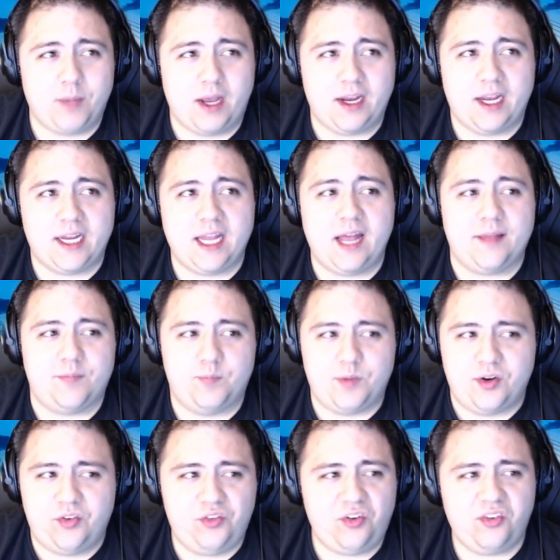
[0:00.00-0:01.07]
again,
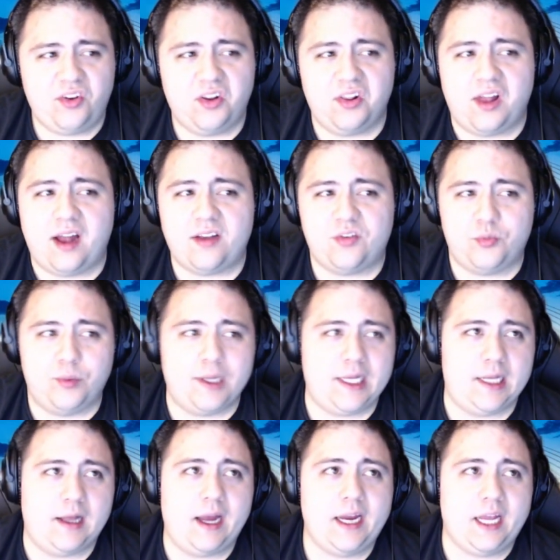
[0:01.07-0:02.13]
there's just a lot to
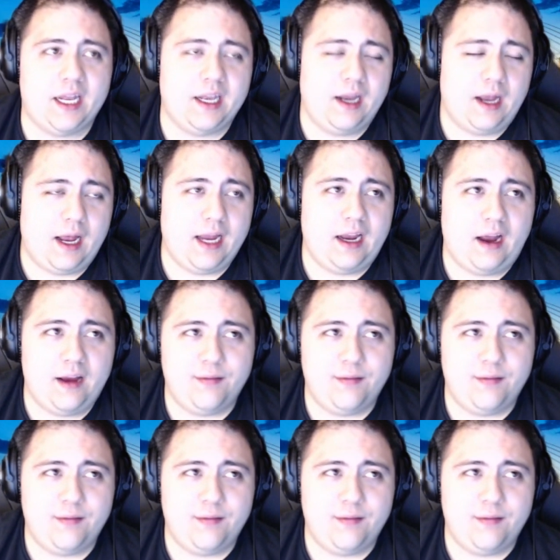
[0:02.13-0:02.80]
really like, and I,